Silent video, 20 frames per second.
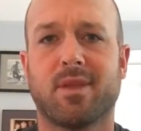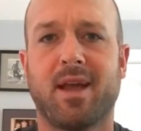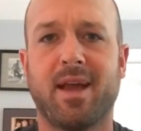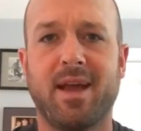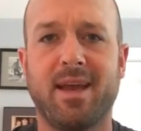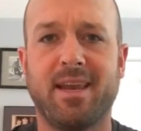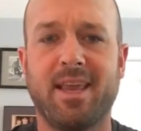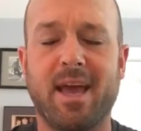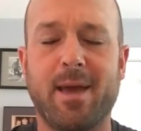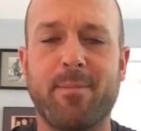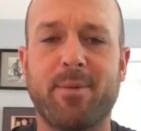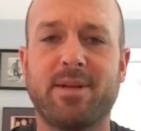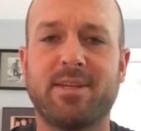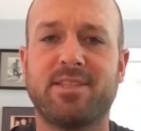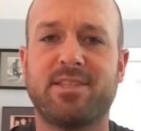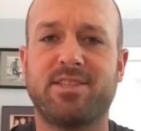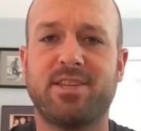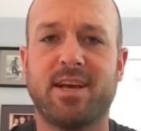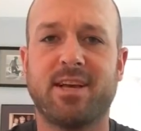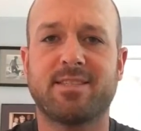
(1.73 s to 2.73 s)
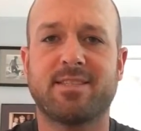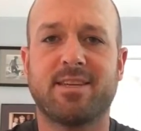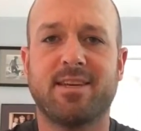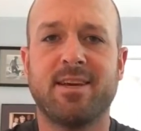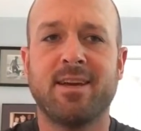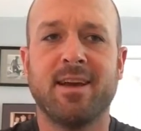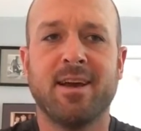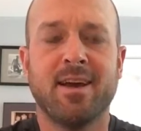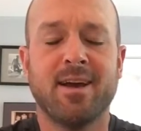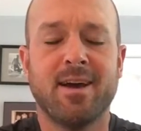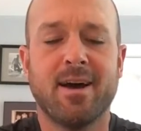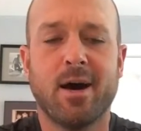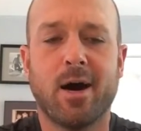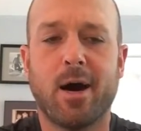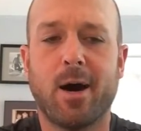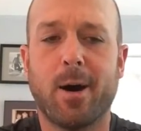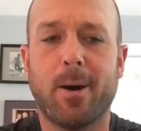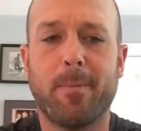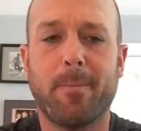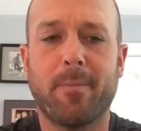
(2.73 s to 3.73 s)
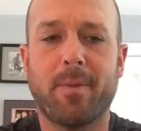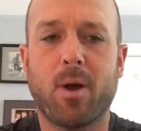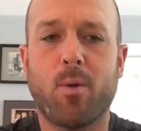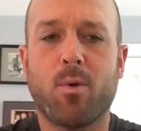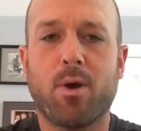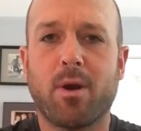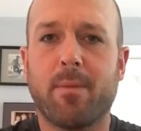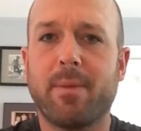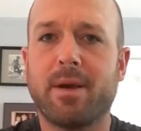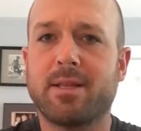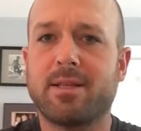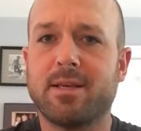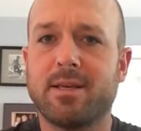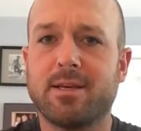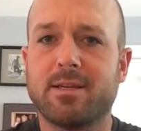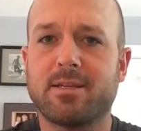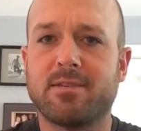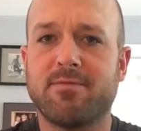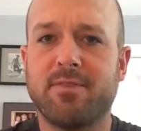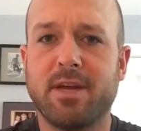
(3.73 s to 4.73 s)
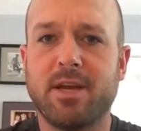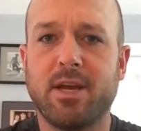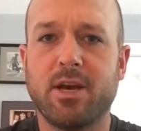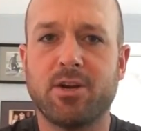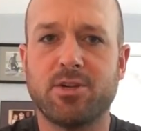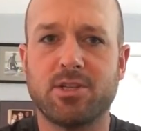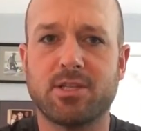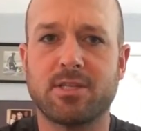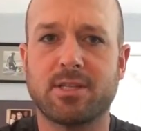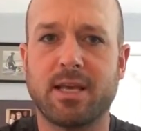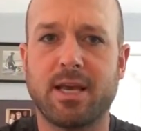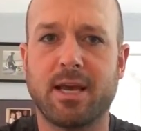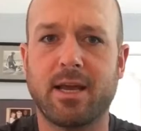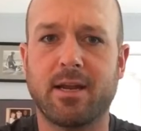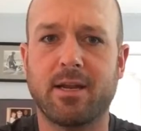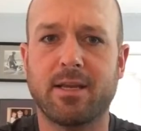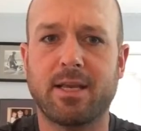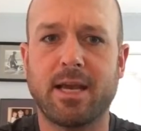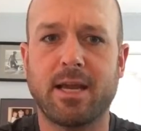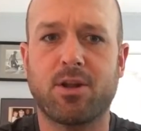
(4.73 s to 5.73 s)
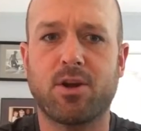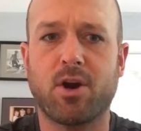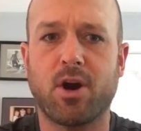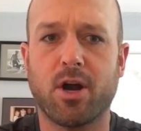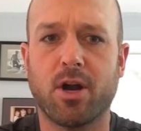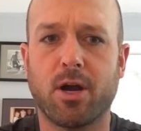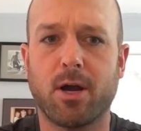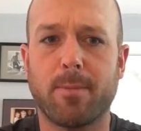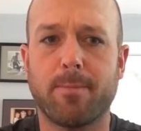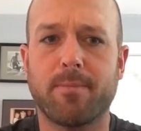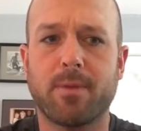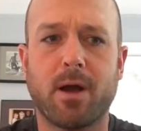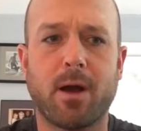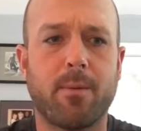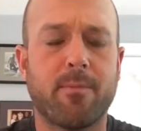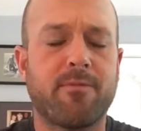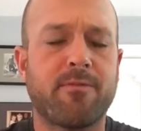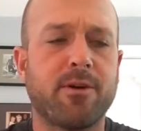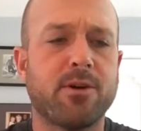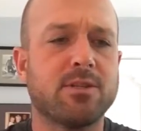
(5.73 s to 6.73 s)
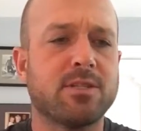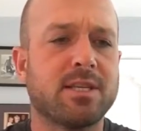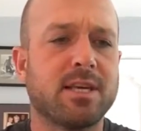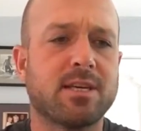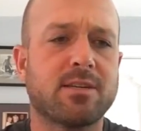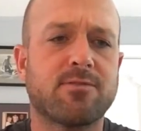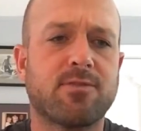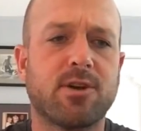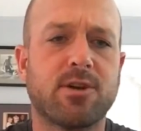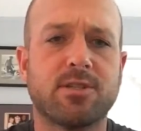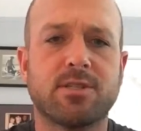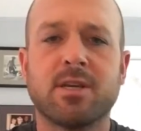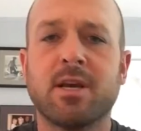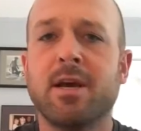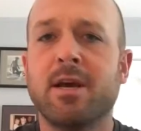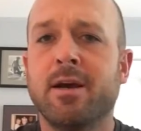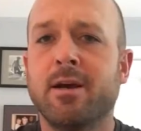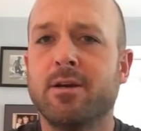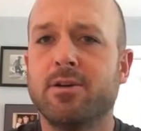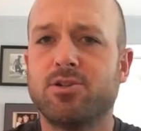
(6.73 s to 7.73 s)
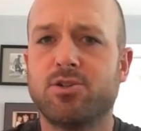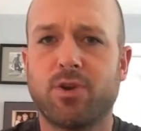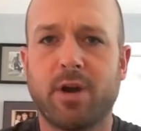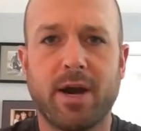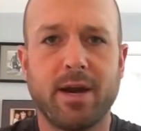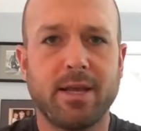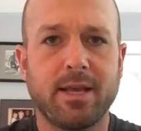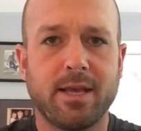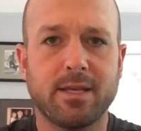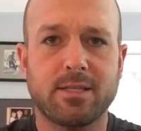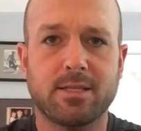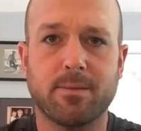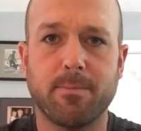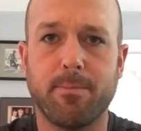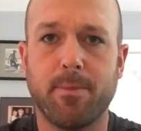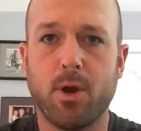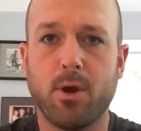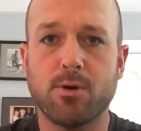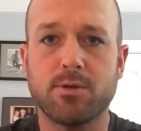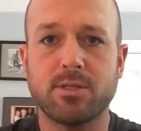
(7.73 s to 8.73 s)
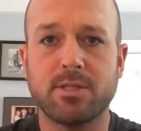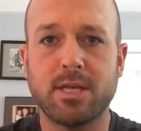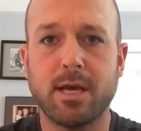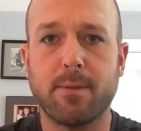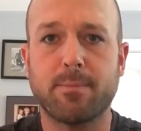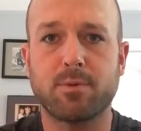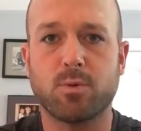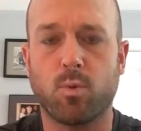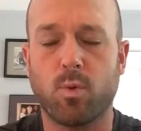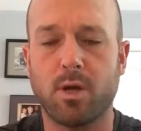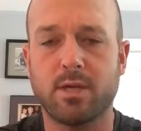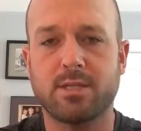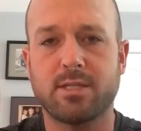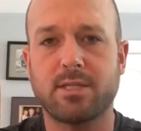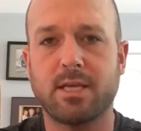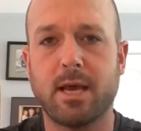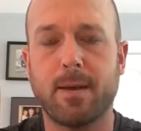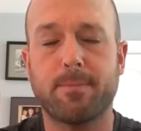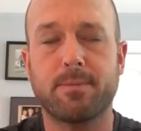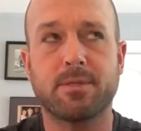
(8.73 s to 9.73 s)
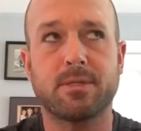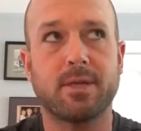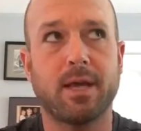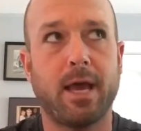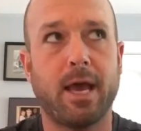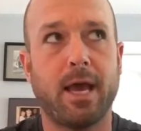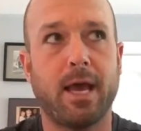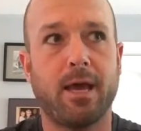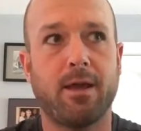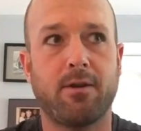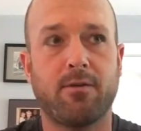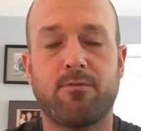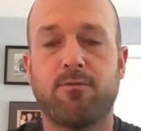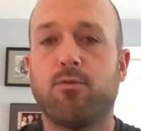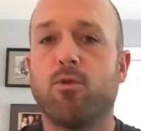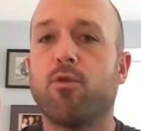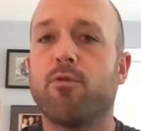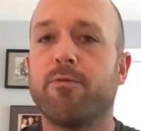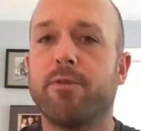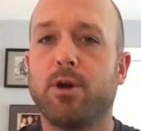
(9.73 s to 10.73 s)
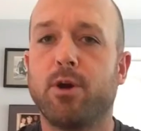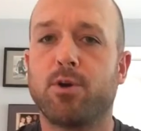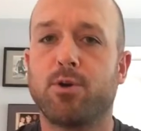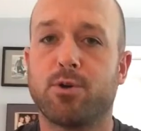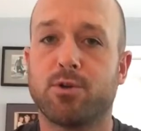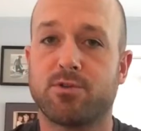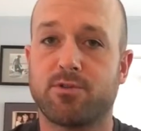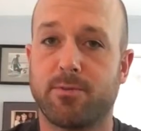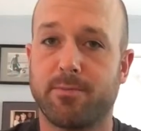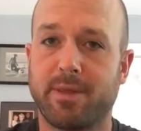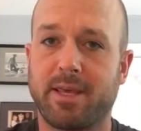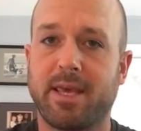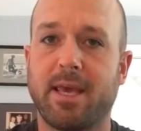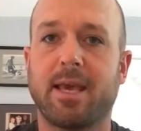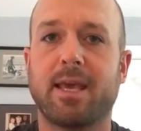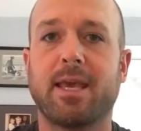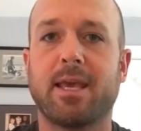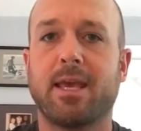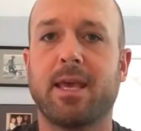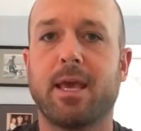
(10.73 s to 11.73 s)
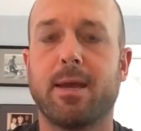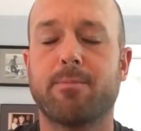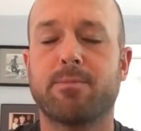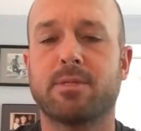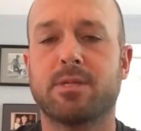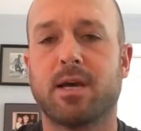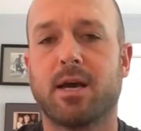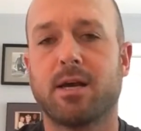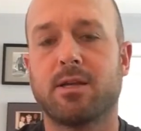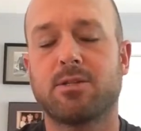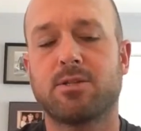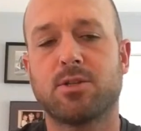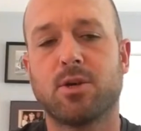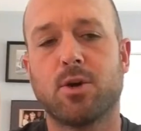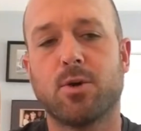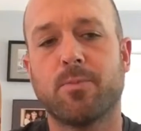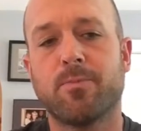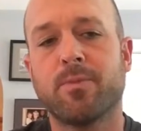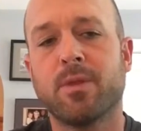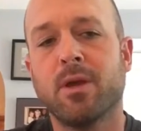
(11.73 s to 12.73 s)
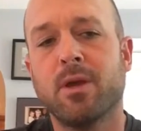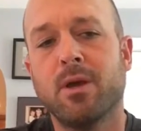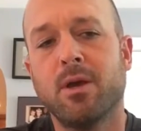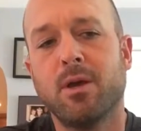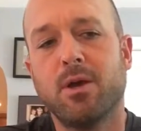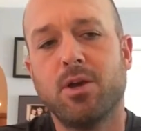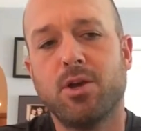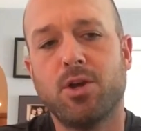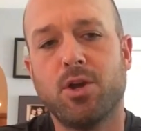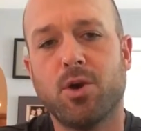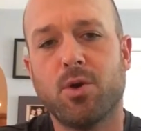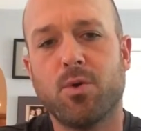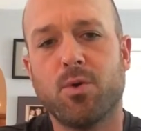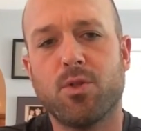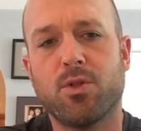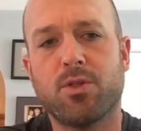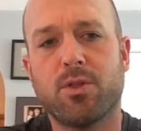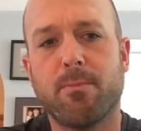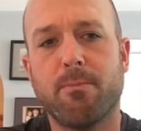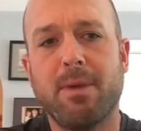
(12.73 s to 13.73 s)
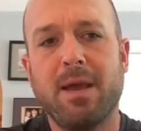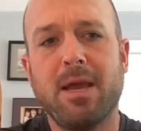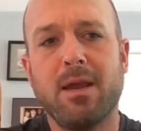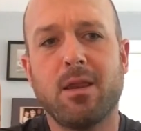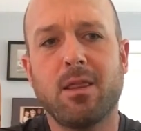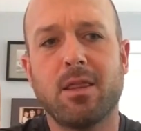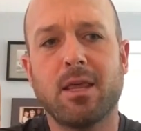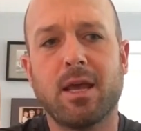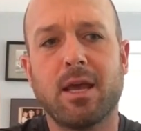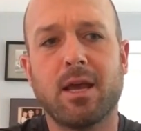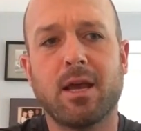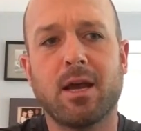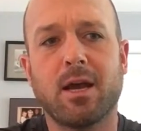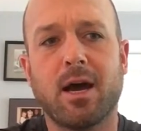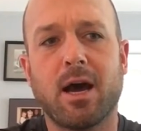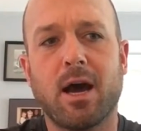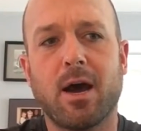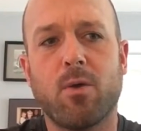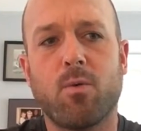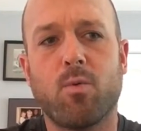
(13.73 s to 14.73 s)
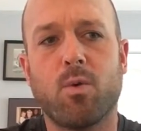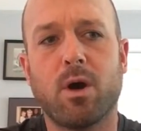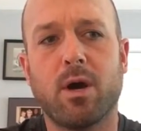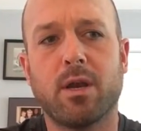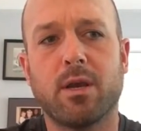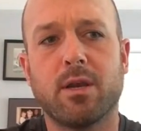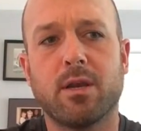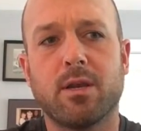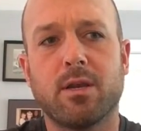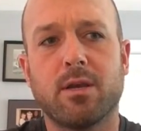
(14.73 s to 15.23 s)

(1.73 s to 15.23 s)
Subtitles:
Hey Damon, it's Jesse. I want to make this video just to get caught up. First things first, try to get some no steps, one steps, and full field goals from the kicking hip side. So, the main thing I want